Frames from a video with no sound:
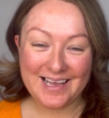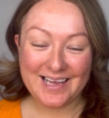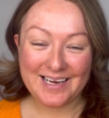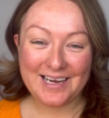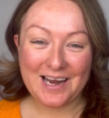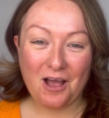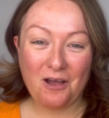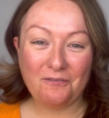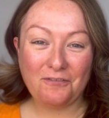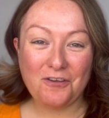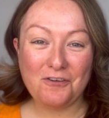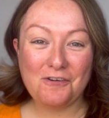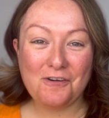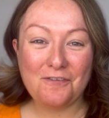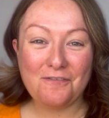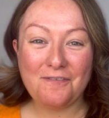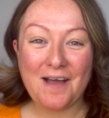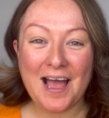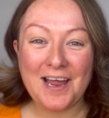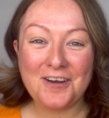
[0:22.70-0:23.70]
Now, if you're a
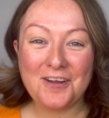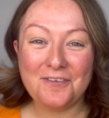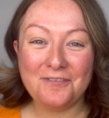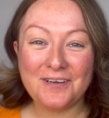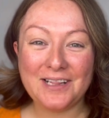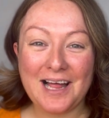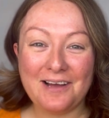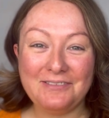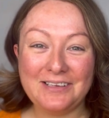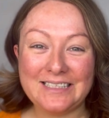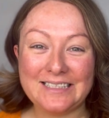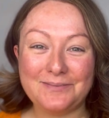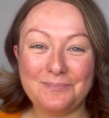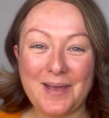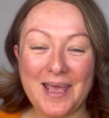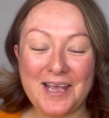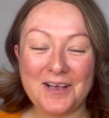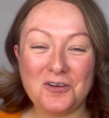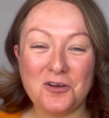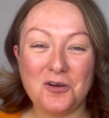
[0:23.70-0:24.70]
fan of Clarins
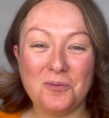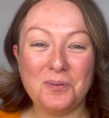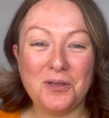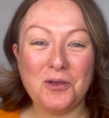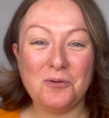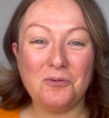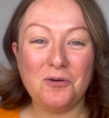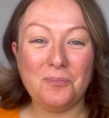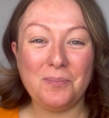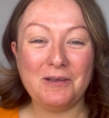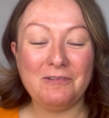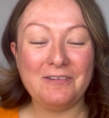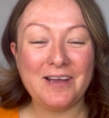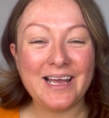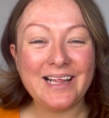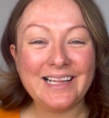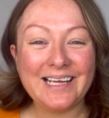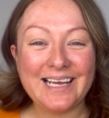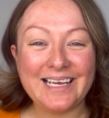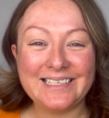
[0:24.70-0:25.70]
makeup, you will be
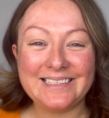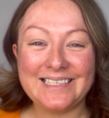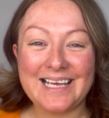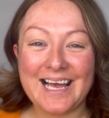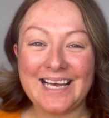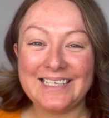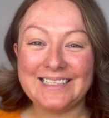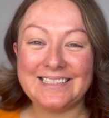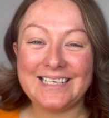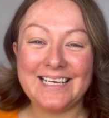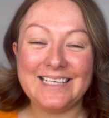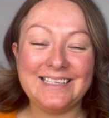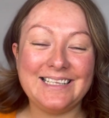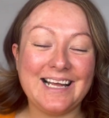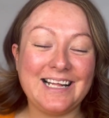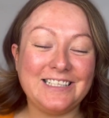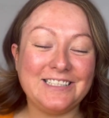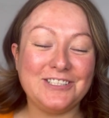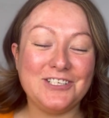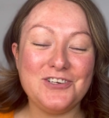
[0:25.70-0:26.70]
really excited
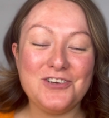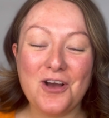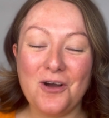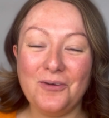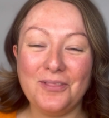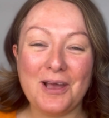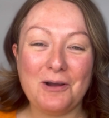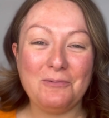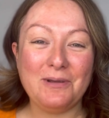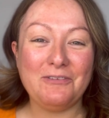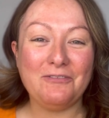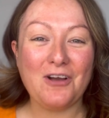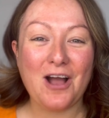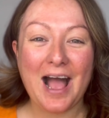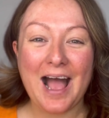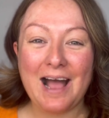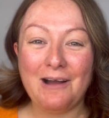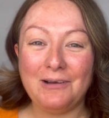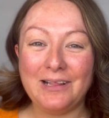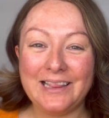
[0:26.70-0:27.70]
to know that we've
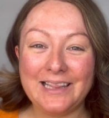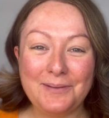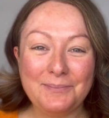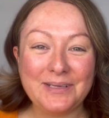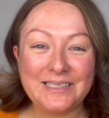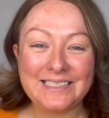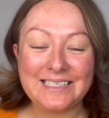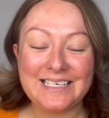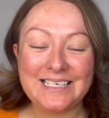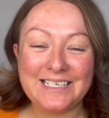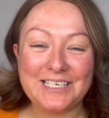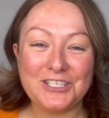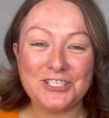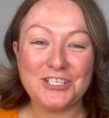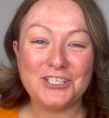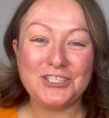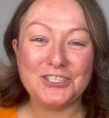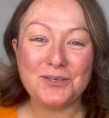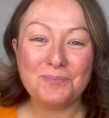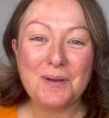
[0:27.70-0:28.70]
got our limited
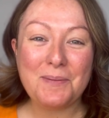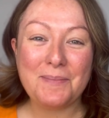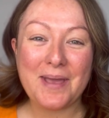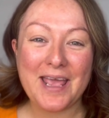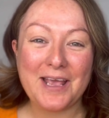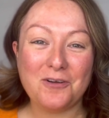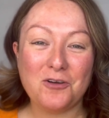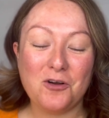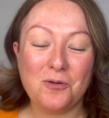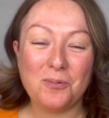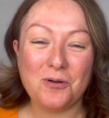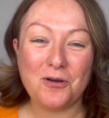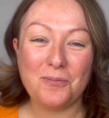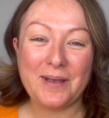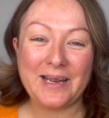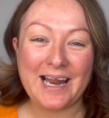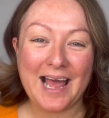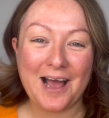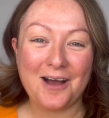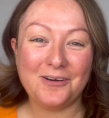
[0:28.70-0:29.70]
edition summer makeup
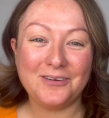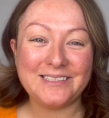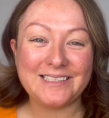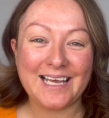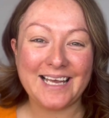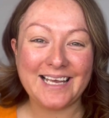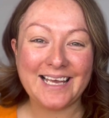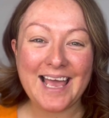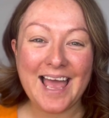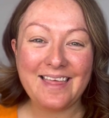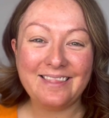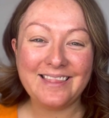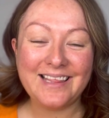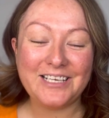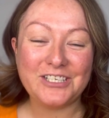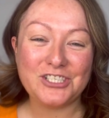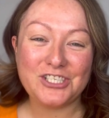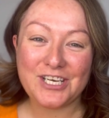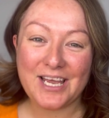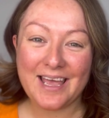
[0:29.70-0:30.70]
coming out again
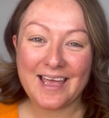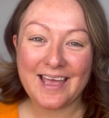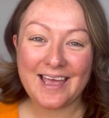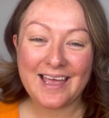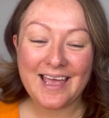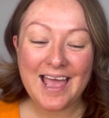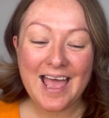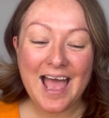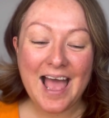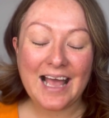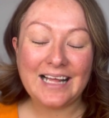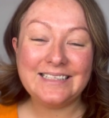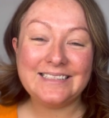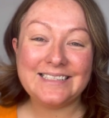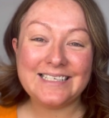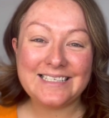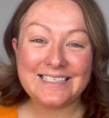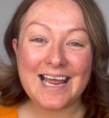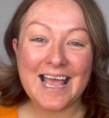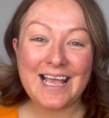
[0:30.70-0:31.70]
this year. And
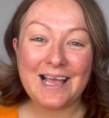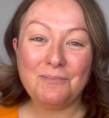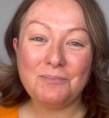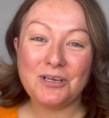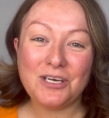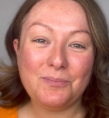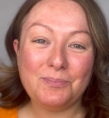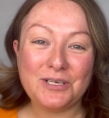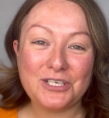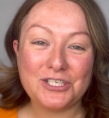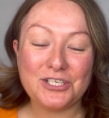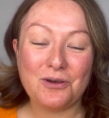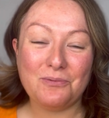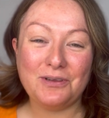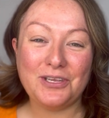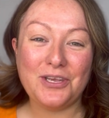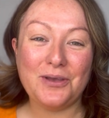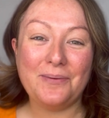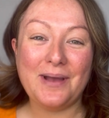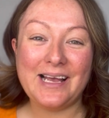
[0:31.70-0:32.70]
today I'm going to be
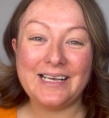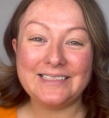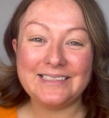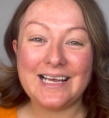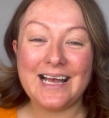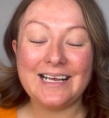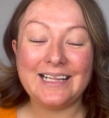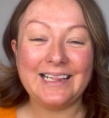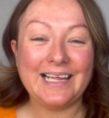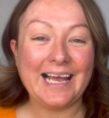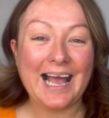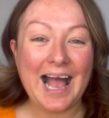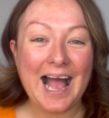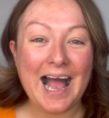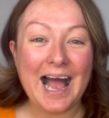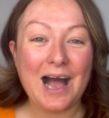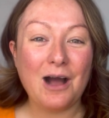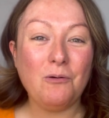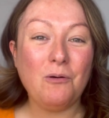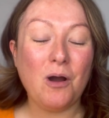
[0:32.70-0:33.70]
showing you exactly
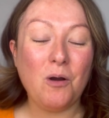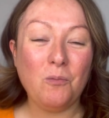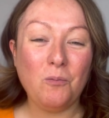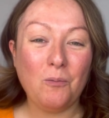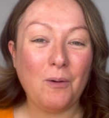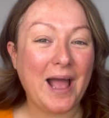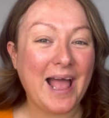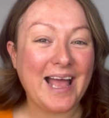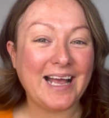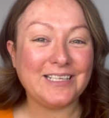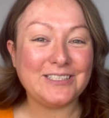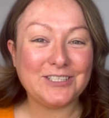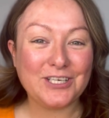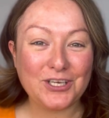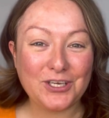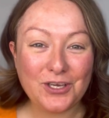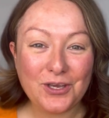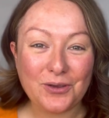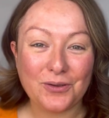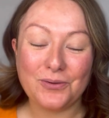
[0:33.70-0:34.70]
how and where to
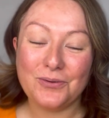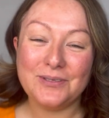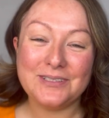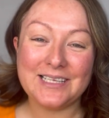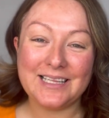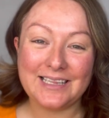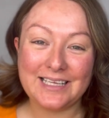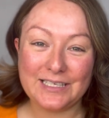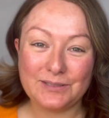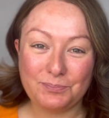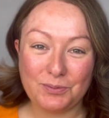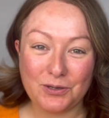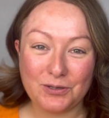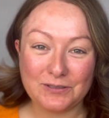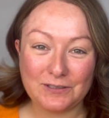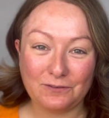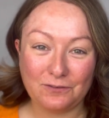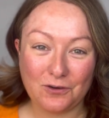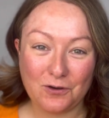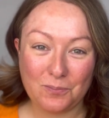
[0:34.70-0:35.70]
use these
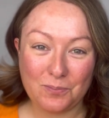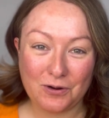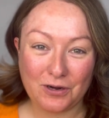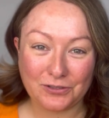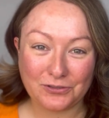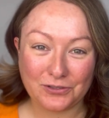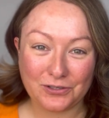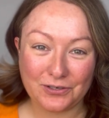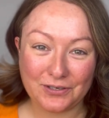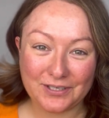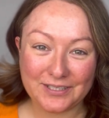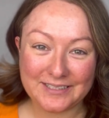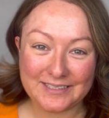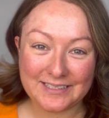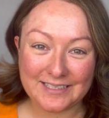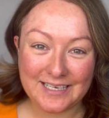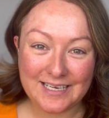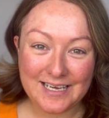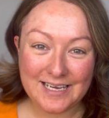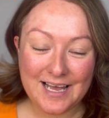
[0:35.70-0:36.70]
beautiful
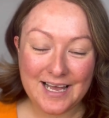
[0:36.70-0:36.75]
products.